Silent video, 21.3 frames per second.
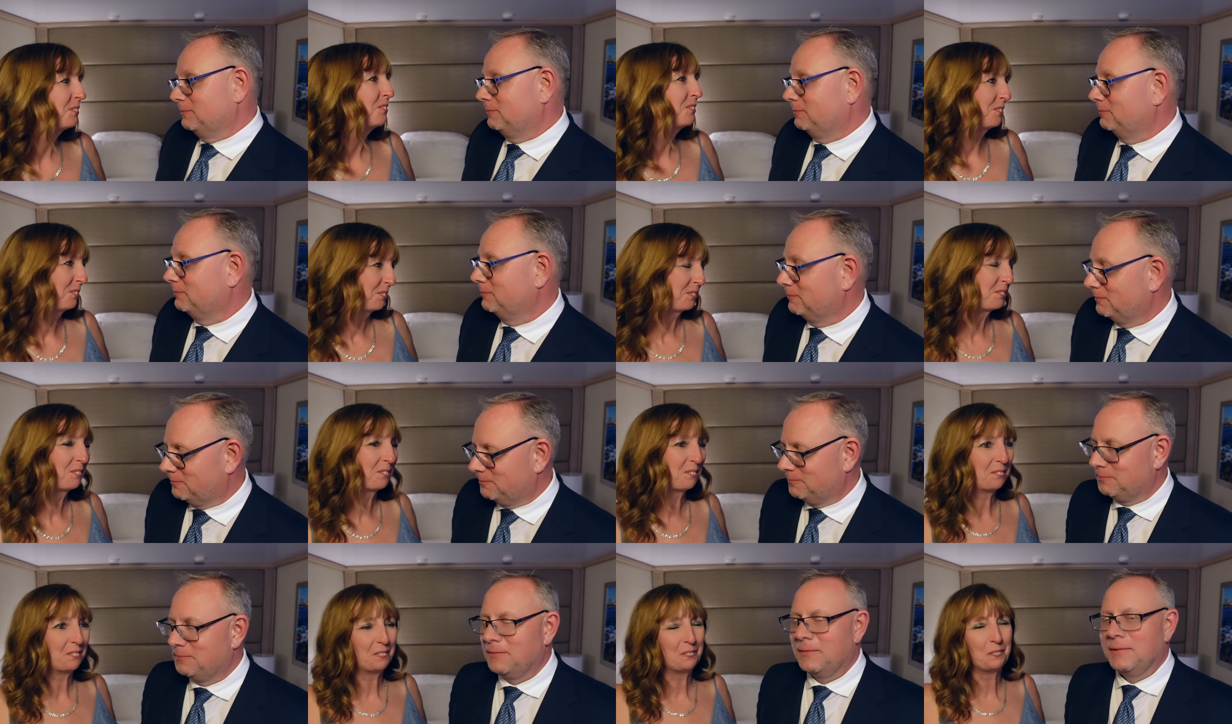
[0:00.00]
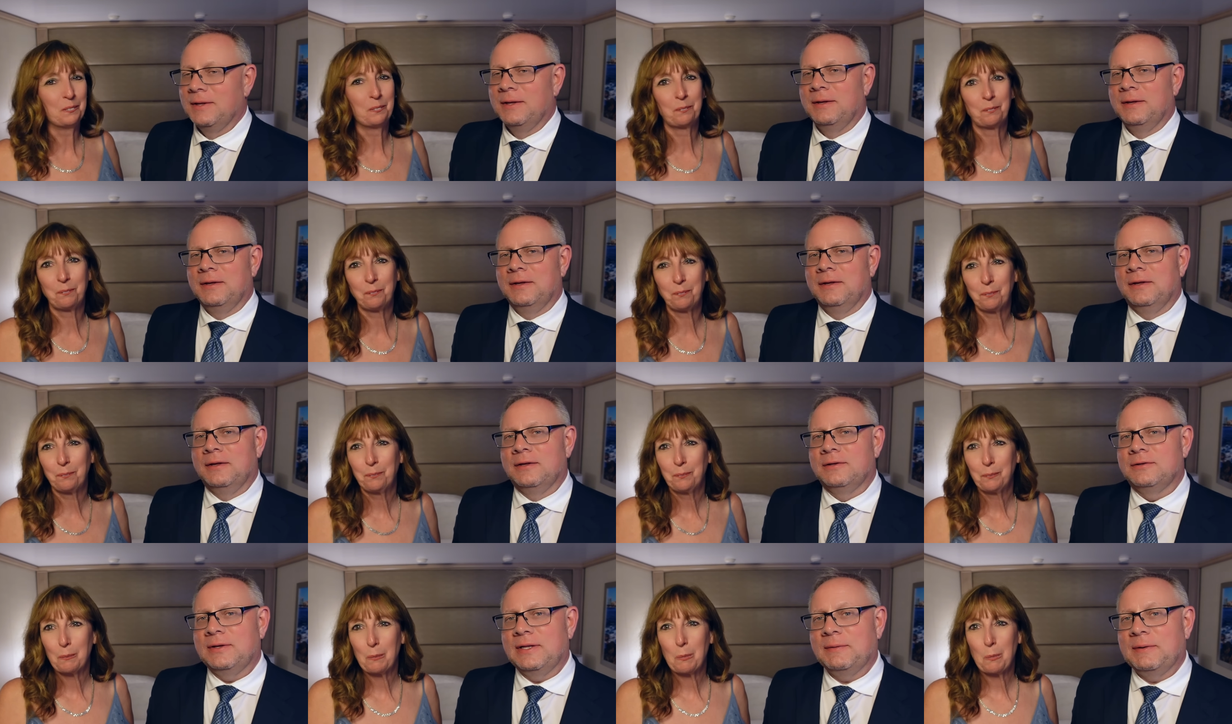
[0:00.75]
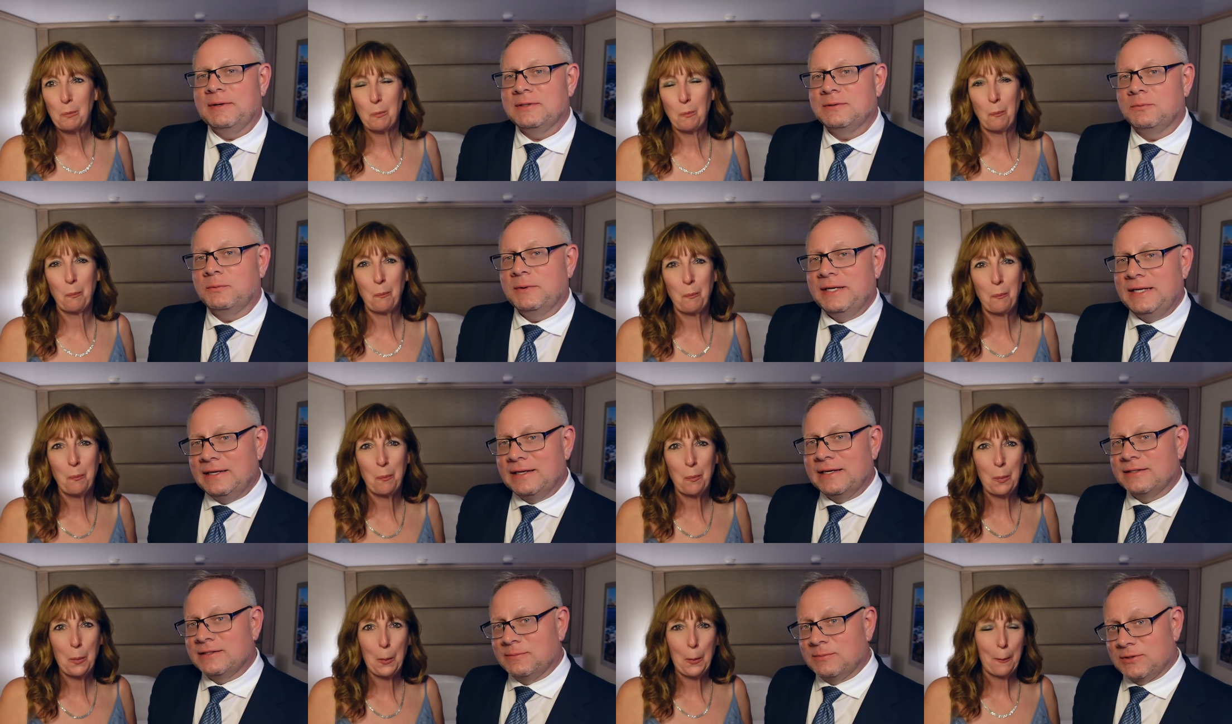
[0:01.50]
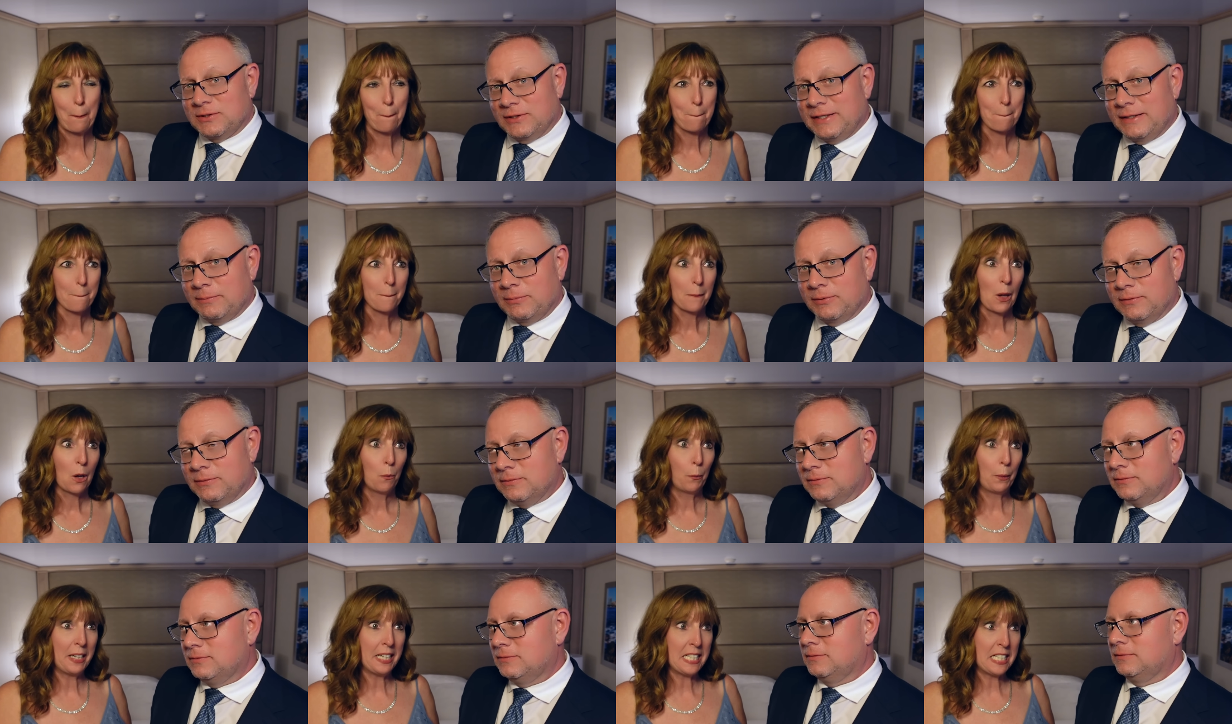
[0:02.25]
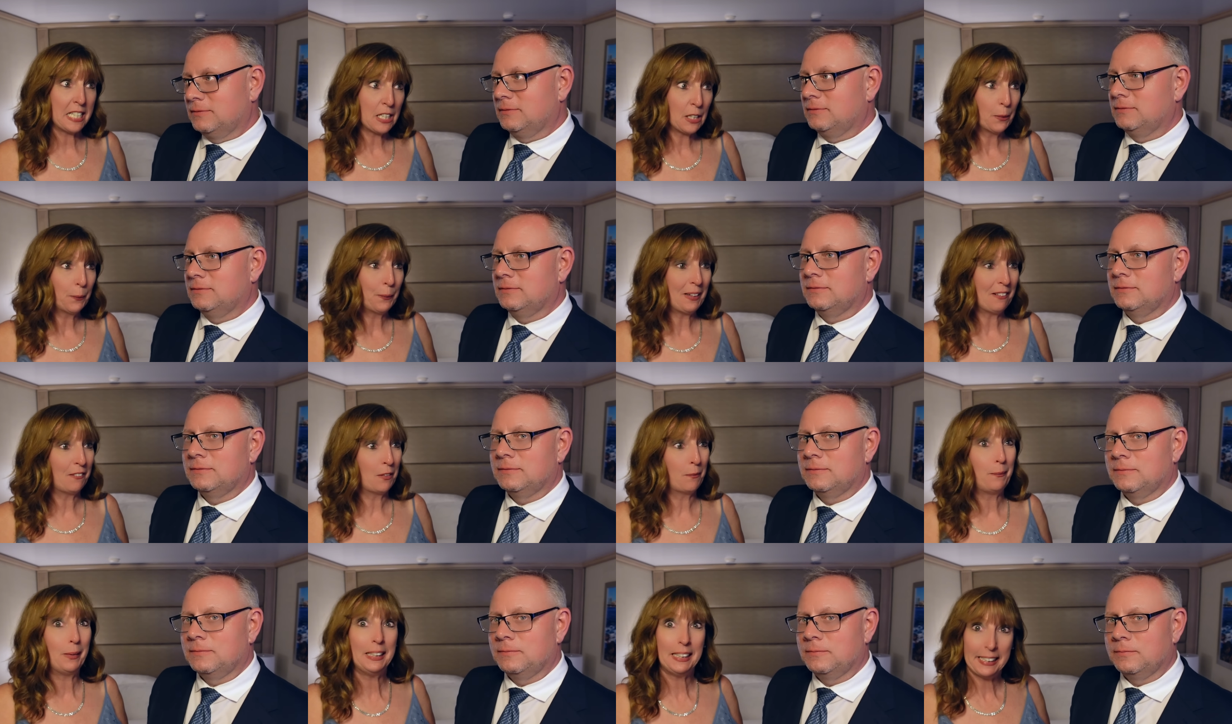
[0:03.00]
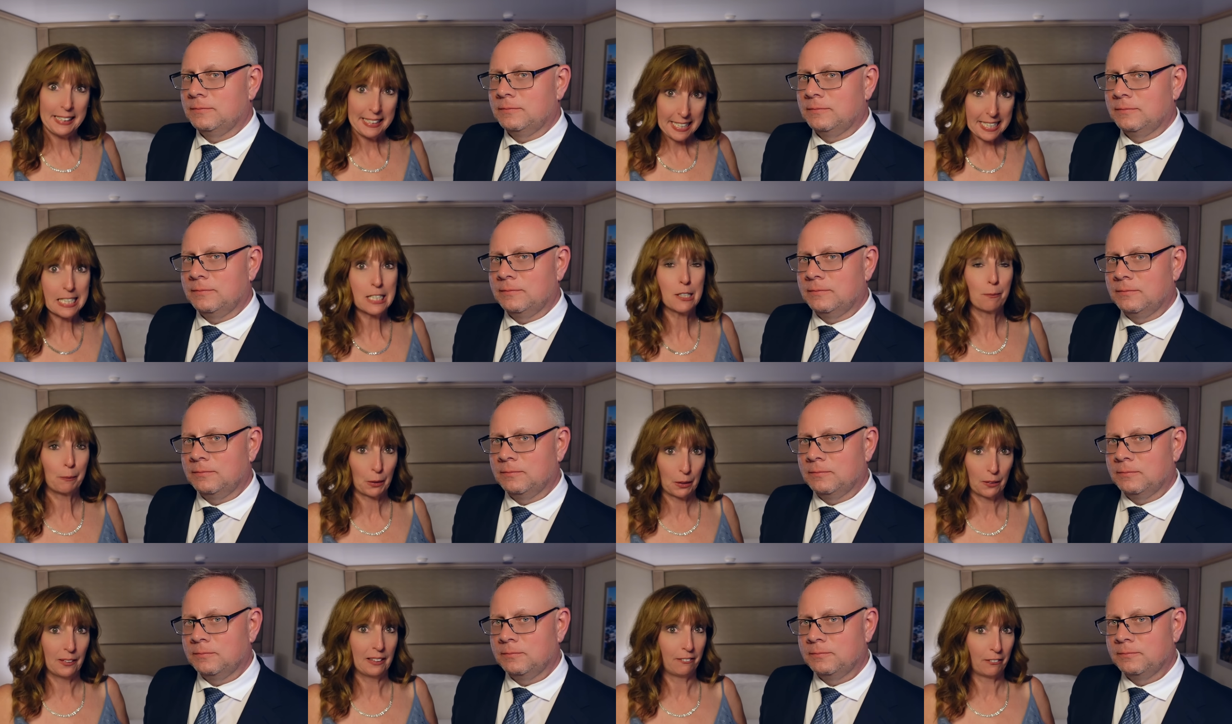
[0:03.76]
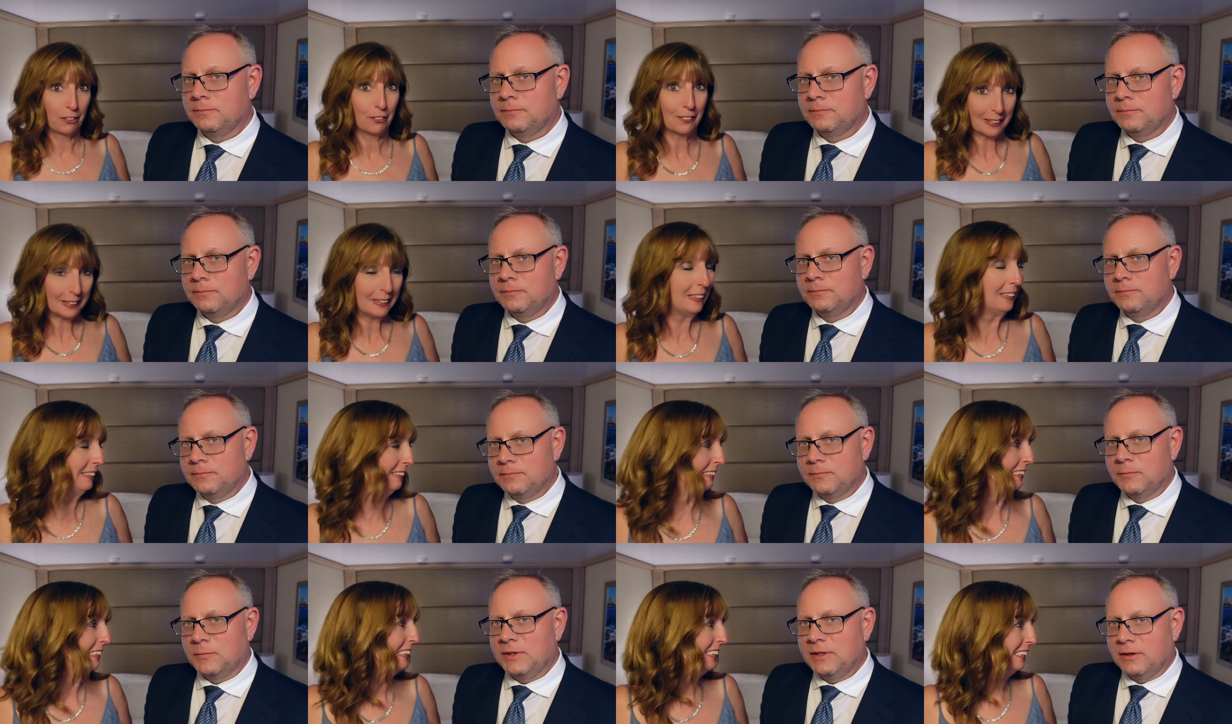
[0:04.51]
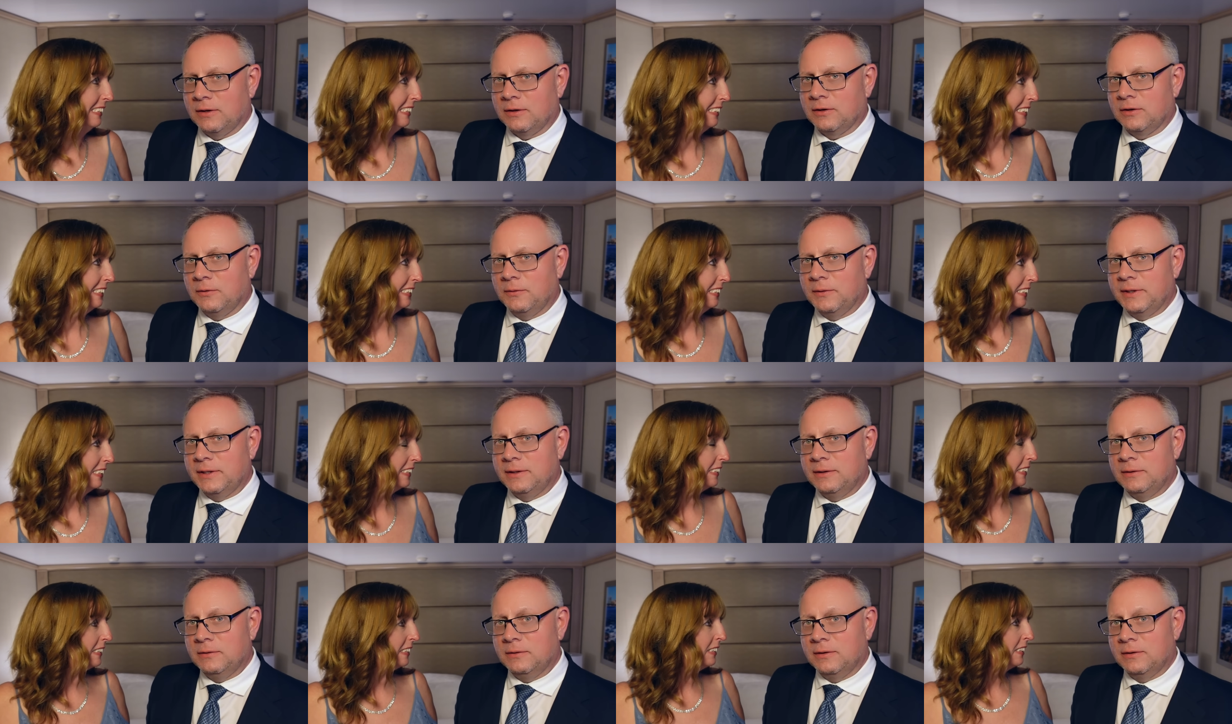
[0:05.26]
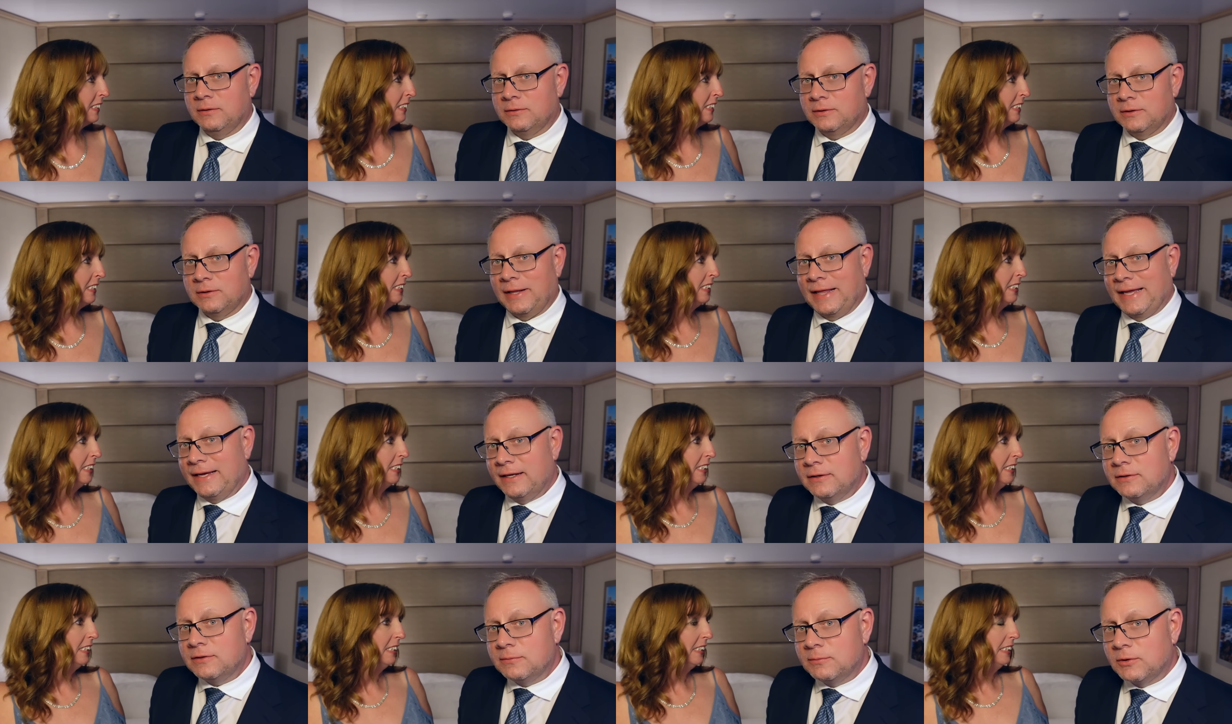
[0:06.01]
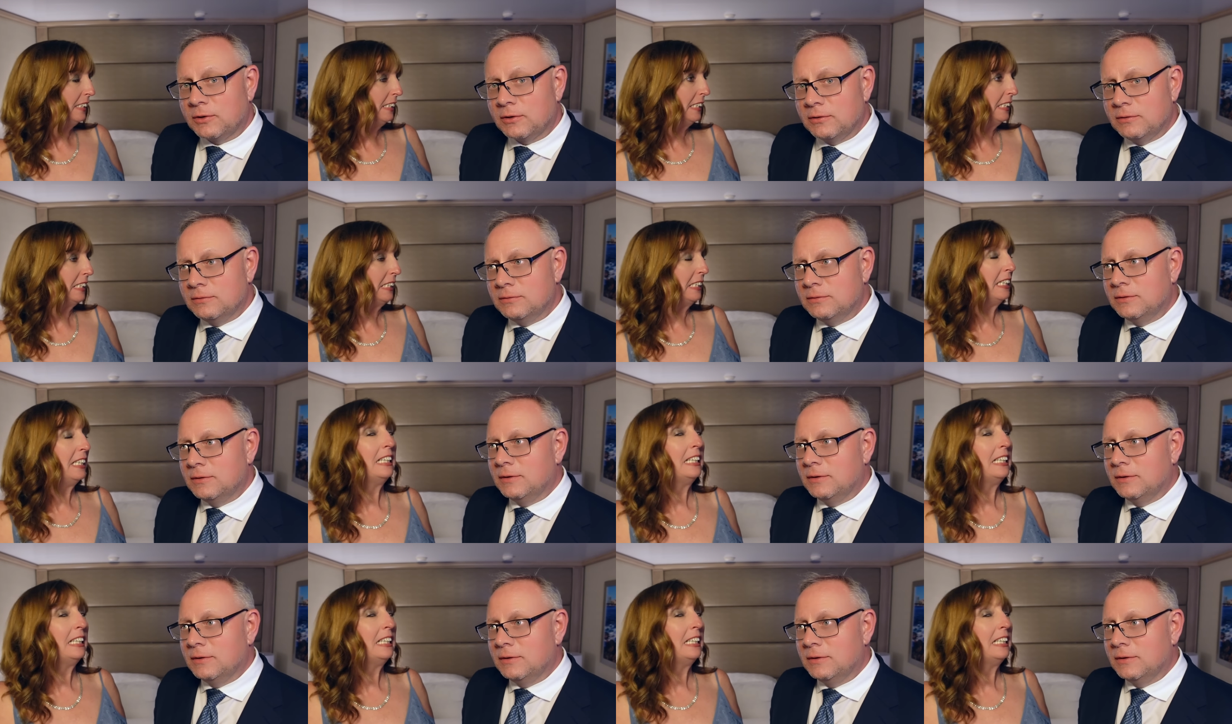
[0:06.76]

Speaker 1: Mm-hmm. So, anyways, we need to get some sleep.
Speaker 2: We do. We have a busy day tomorrow, everyone.
Speaker 1: We are going to land tomorrow.